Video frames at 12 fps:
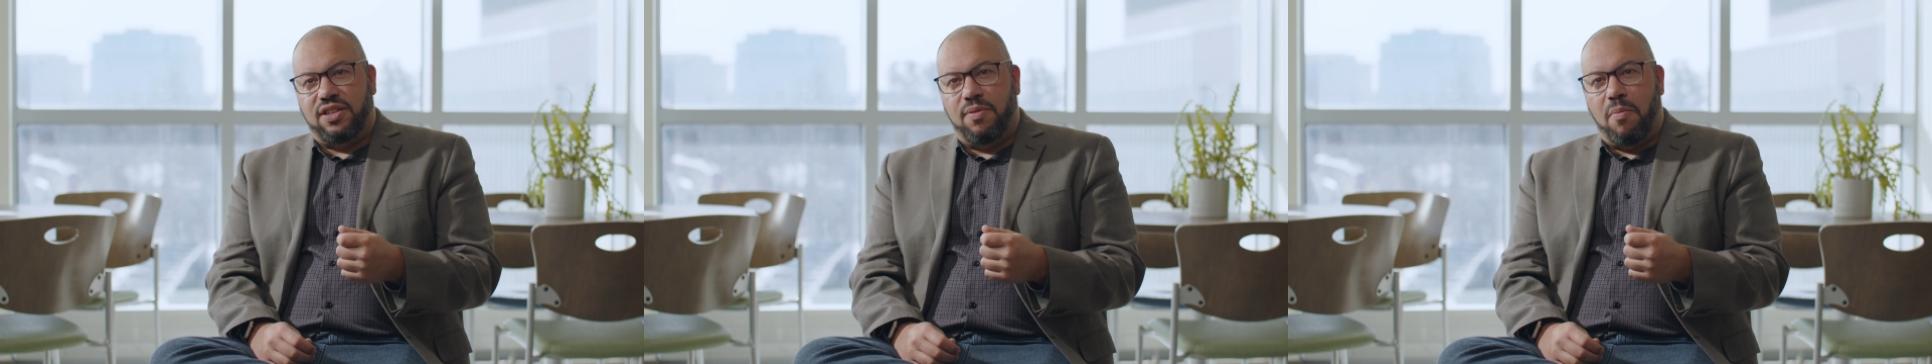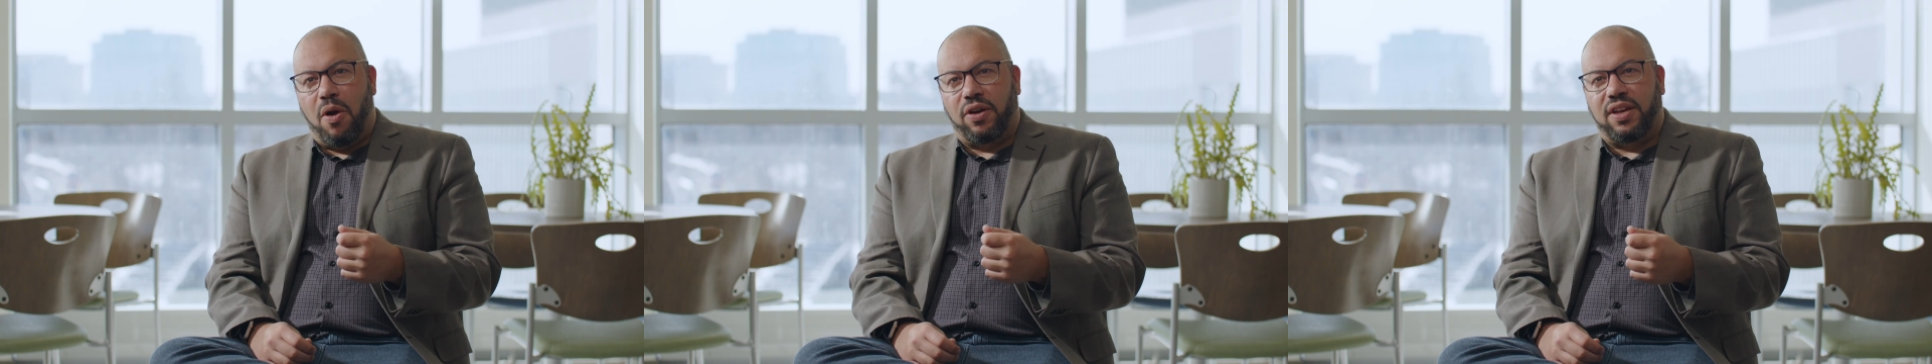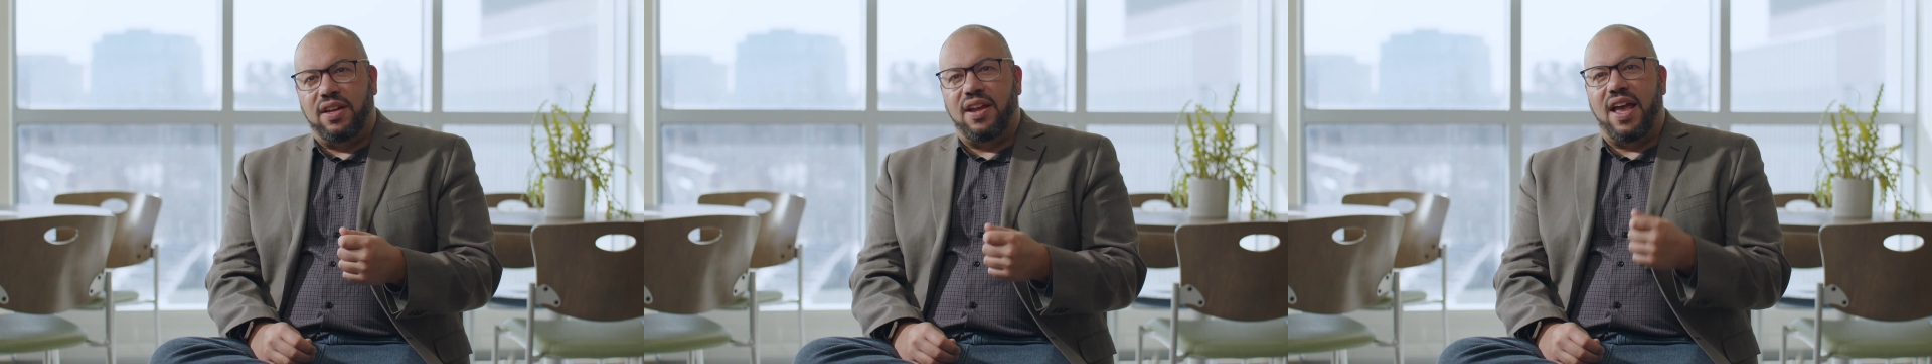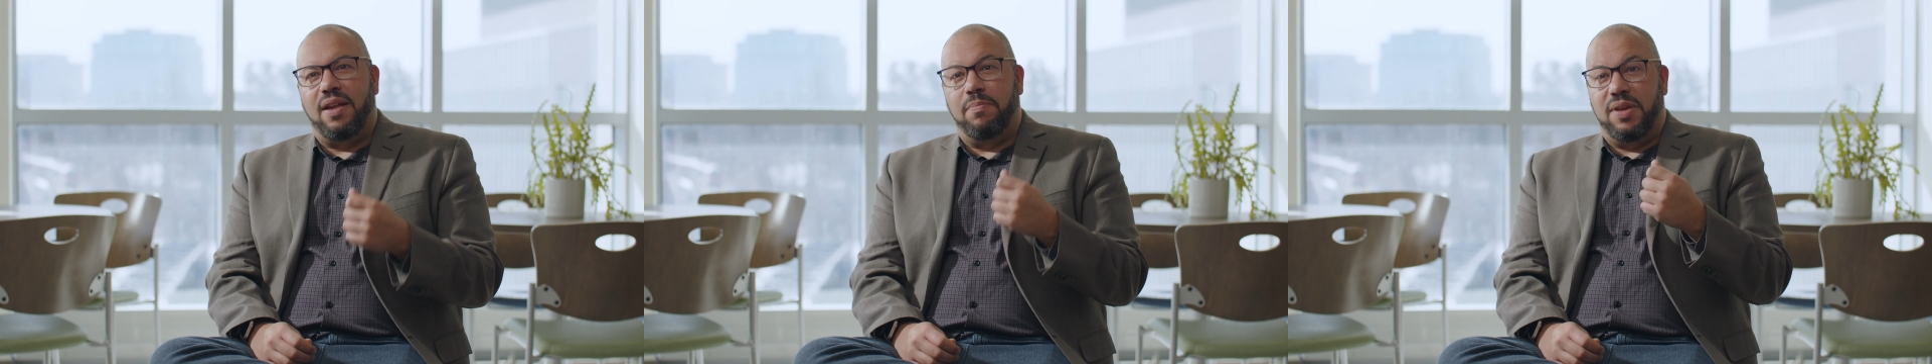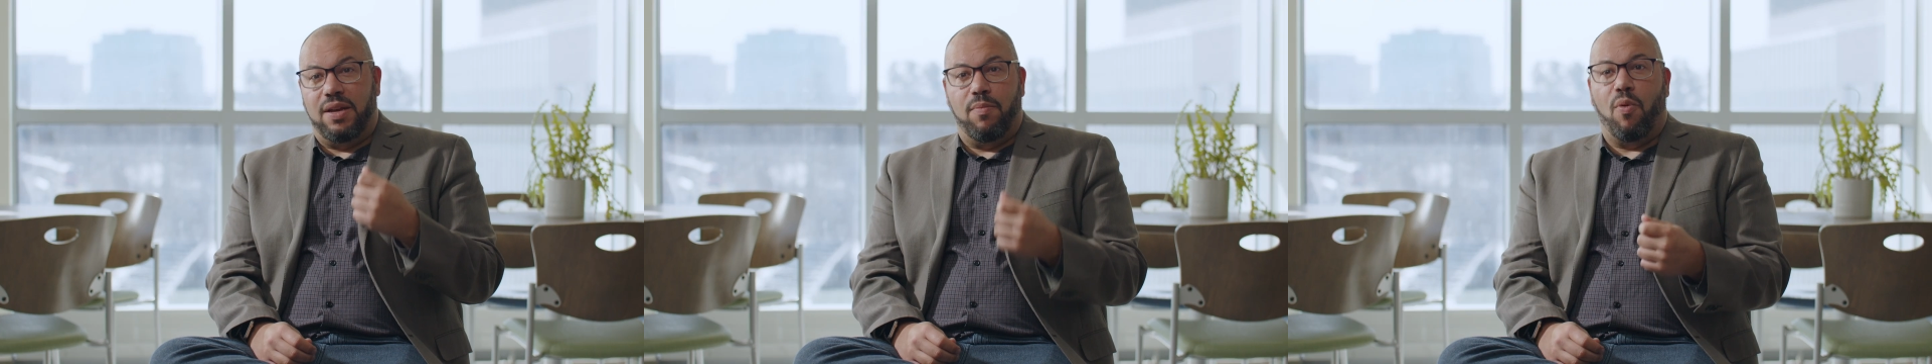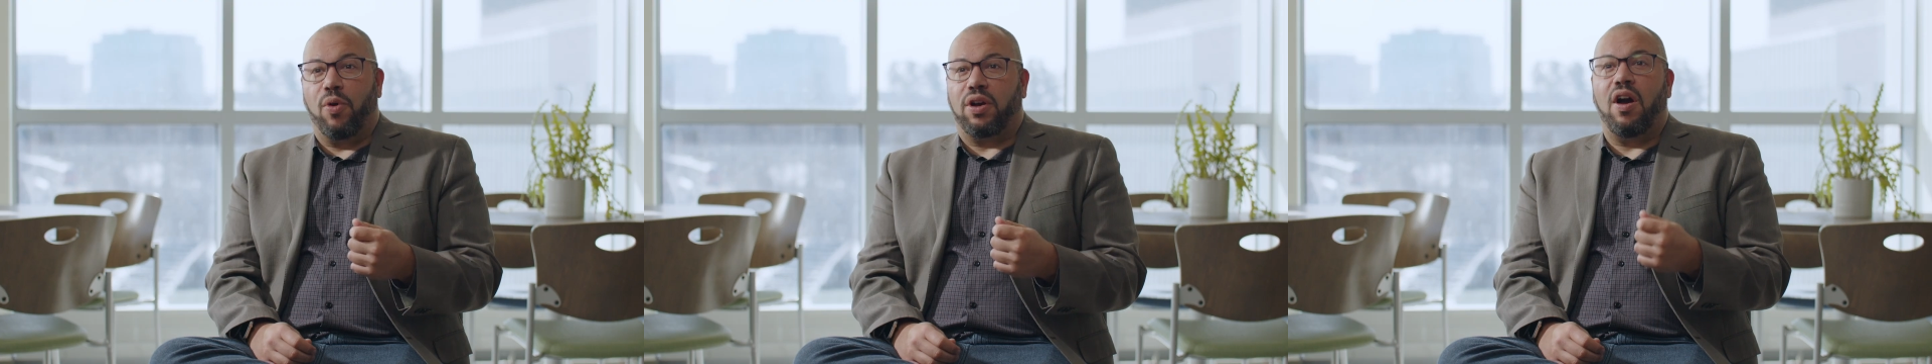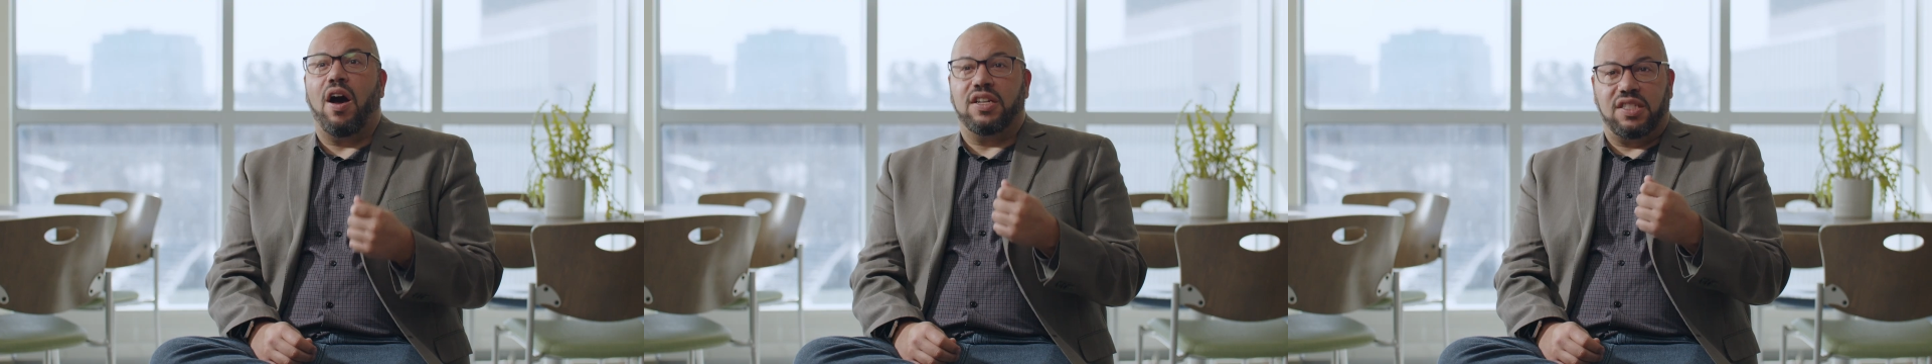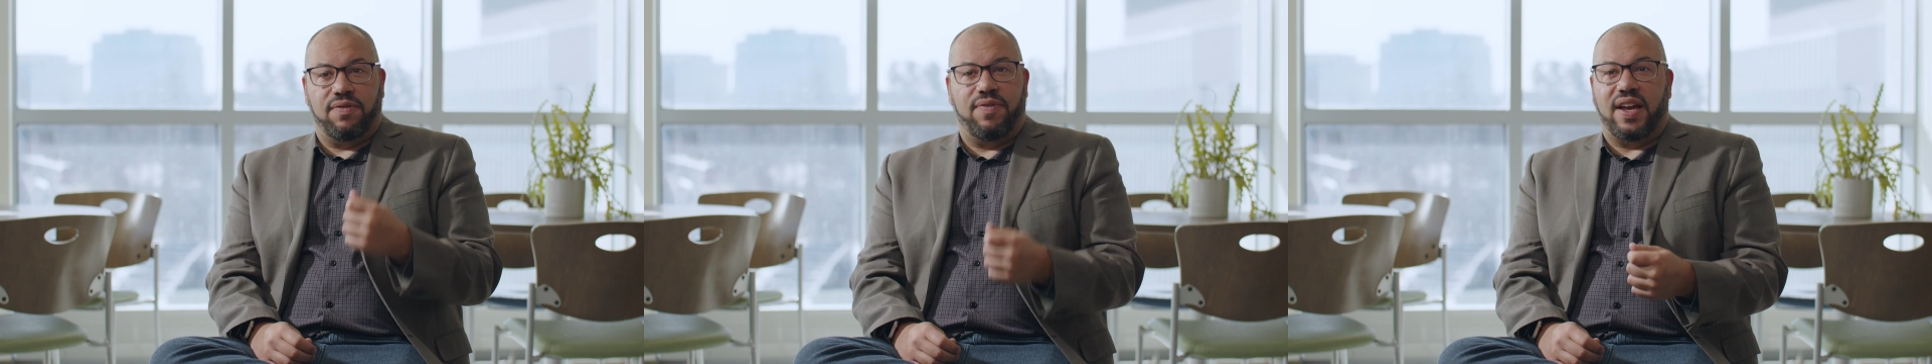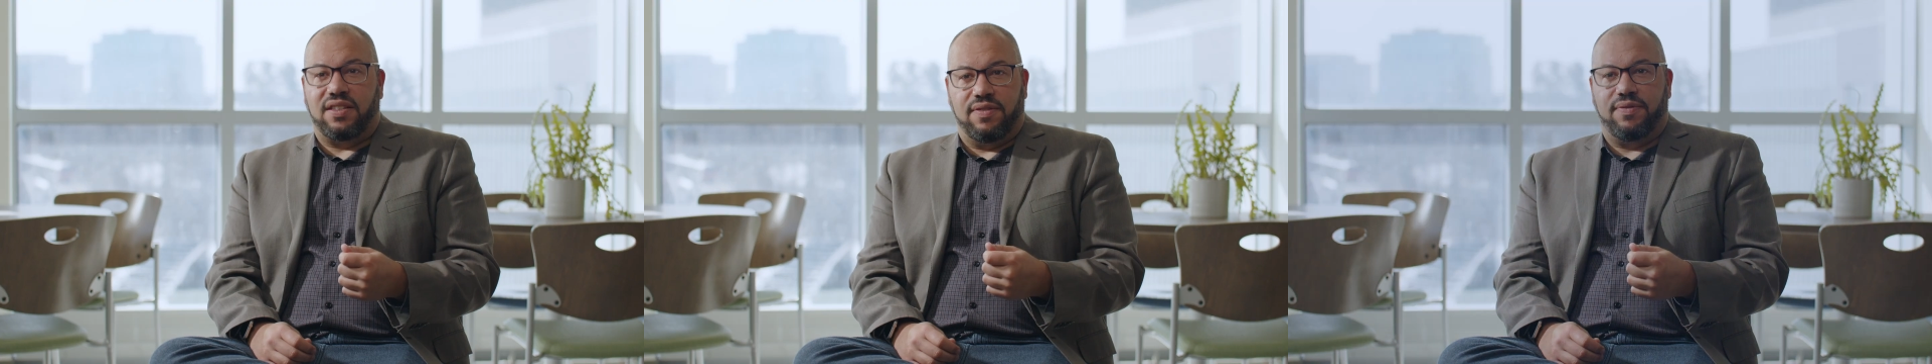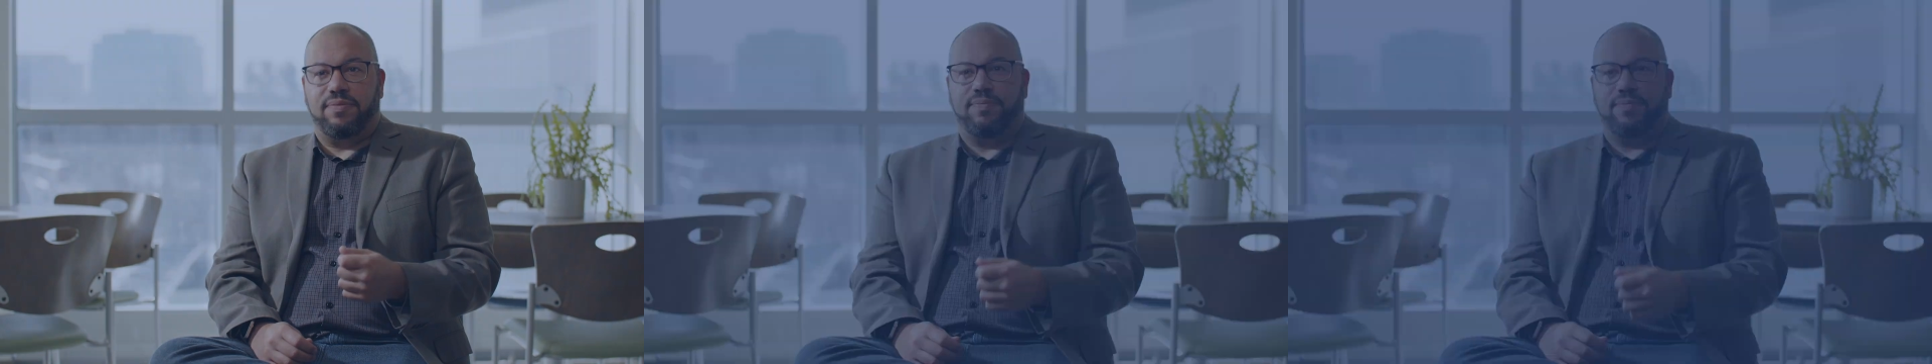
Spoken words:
to market and being more cost effective.